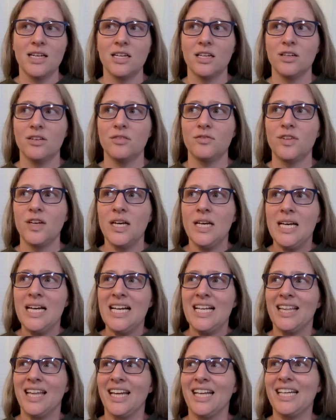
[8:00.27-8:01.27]
of
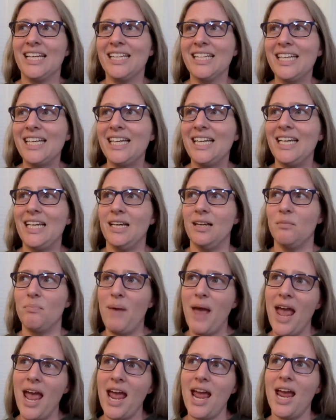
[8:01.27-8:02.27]
like clicking and
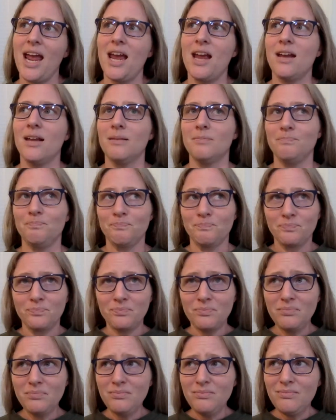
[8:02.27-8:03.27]
pain and
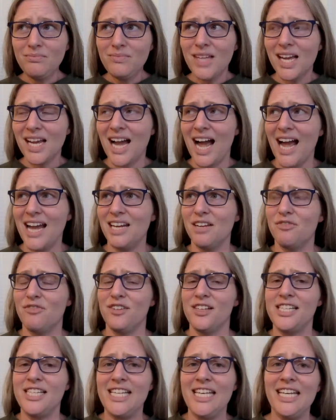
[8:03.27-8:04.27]
kind of
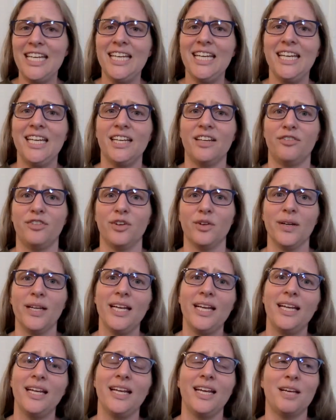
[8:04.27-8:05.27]
fatigue, if you're
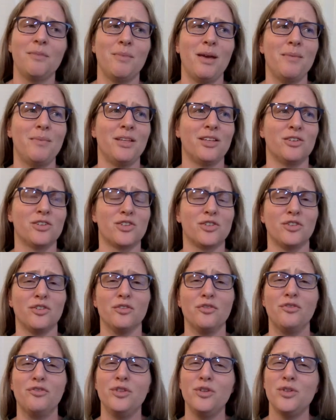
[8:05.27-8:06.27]
eating, maybe there are
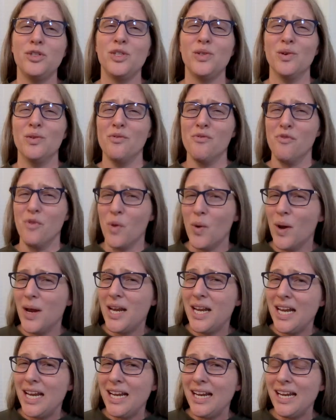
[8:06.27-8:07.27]
certain foods you
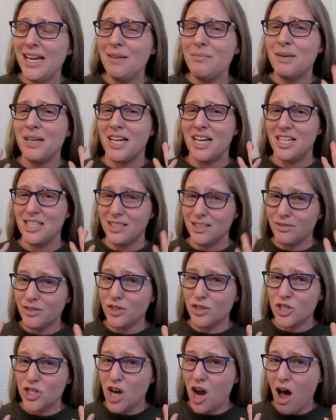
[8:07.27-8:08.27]
avoid eating because of
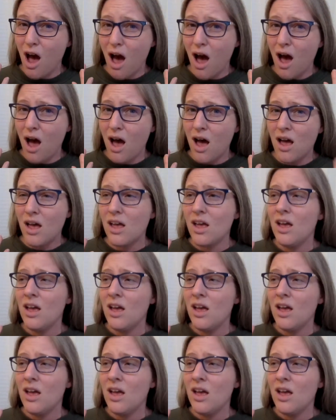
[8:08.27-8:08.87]
your jaw.